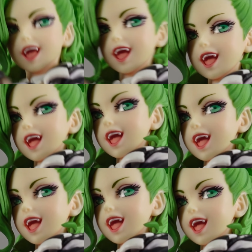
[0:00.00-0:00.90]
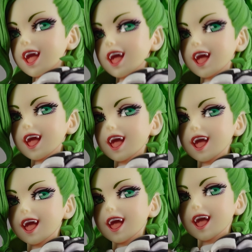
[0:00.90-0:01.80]
get a glimpse
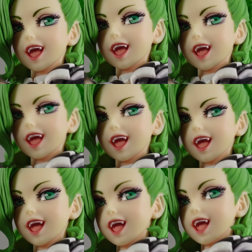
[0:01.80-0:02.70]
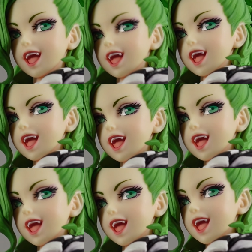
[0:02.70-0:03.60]
of in there. I love the
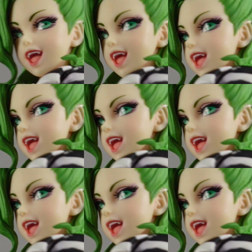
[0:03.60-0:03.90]
eyes,